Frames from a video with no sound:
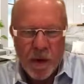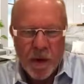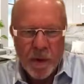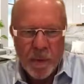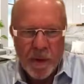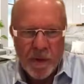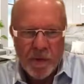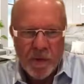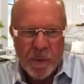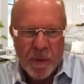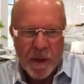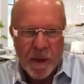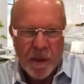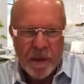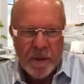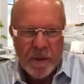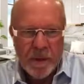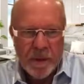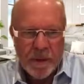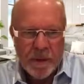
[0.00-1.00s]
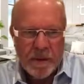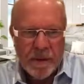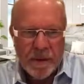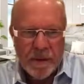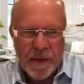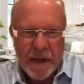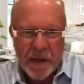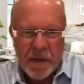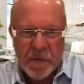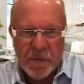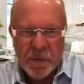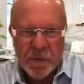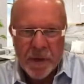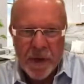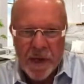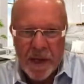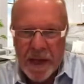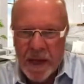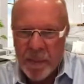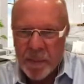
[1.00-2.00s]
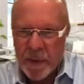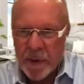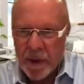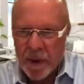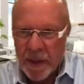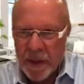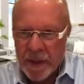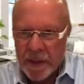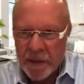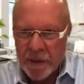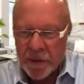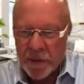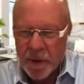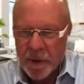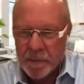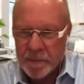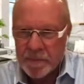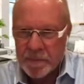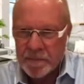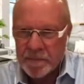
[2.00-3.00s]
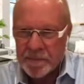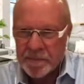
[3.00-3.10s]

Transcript: welcome everybody to, to day three. Hey, Bill, how you doing?